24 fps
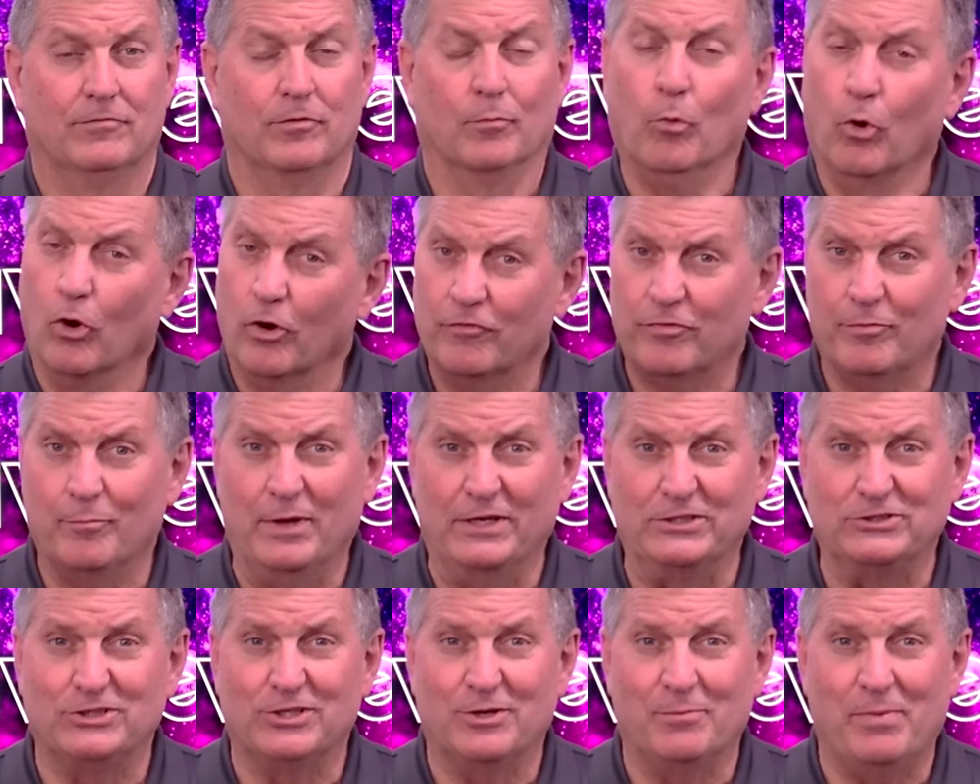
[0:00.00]
For more
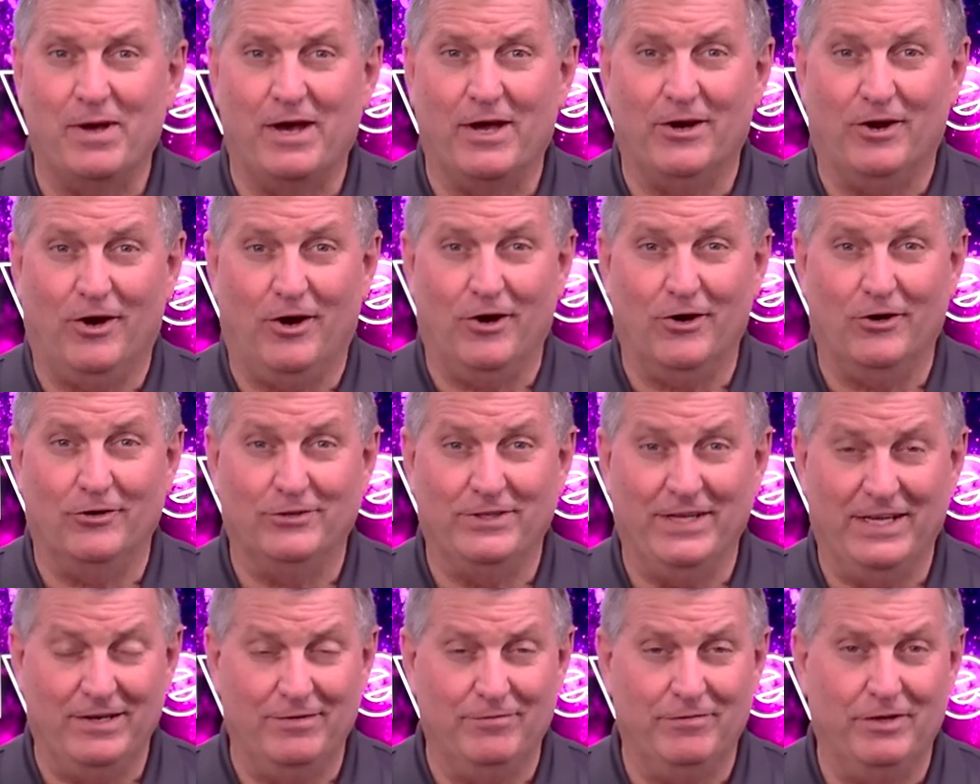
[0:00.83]
information about our
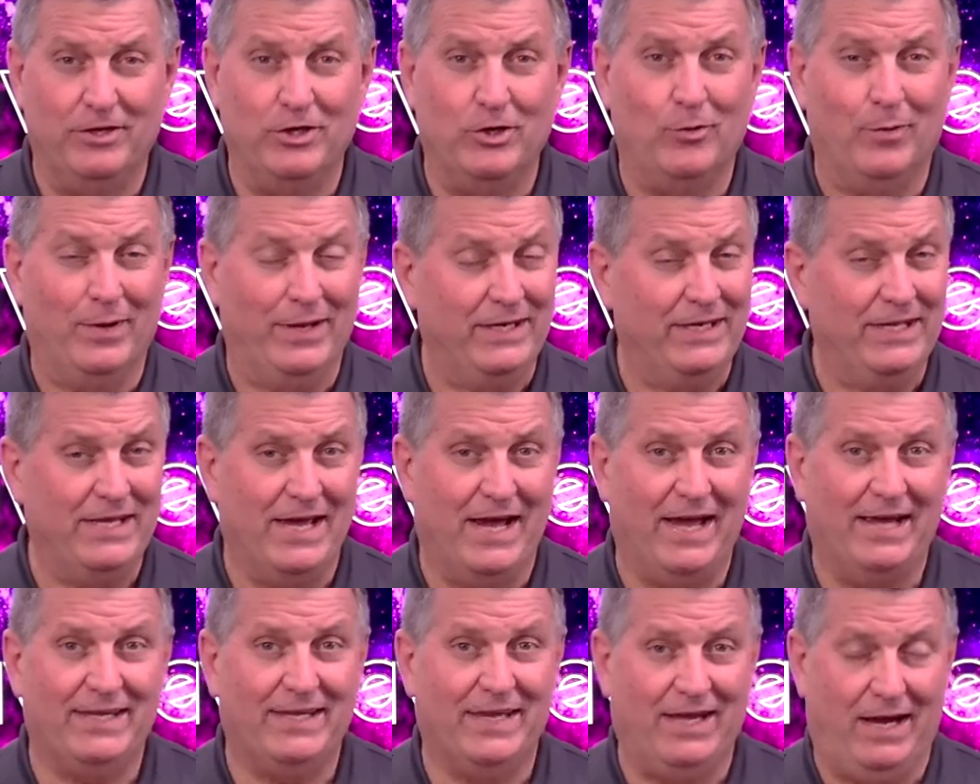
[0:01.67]
Datavideo
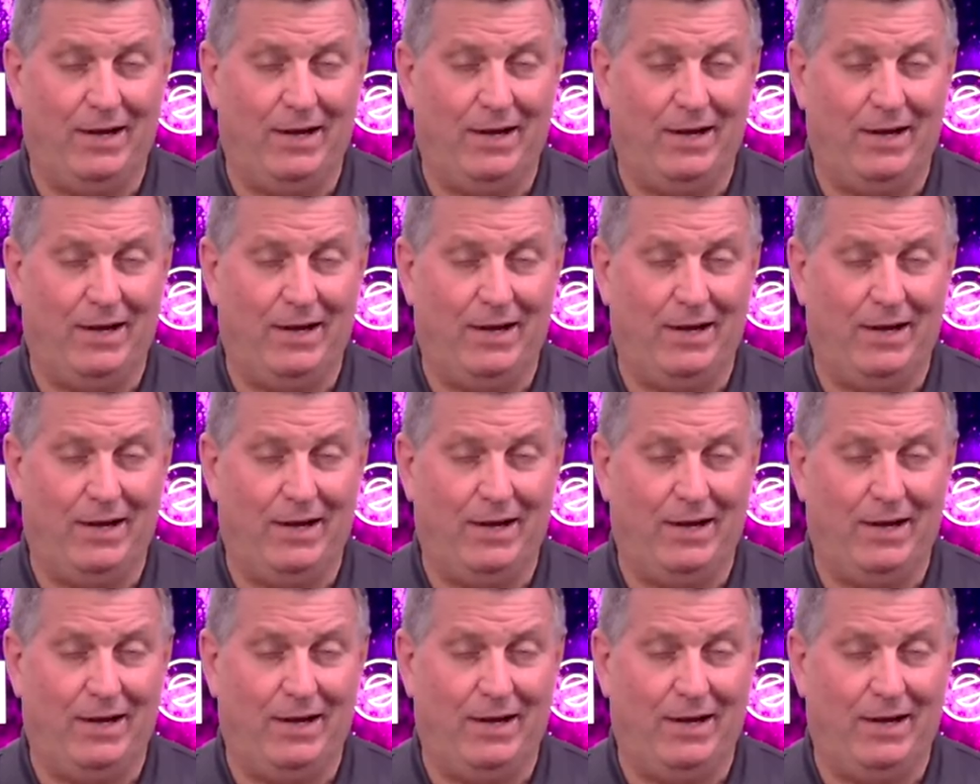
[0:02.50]
NDI